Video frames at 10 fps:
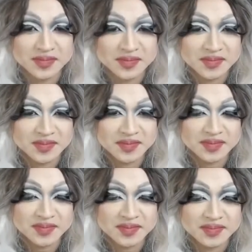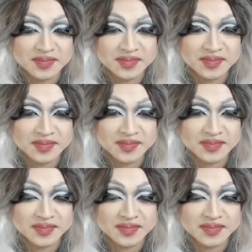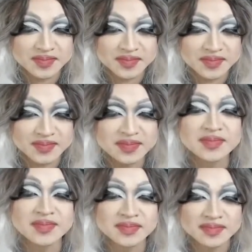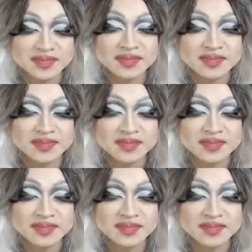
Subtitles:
(silent)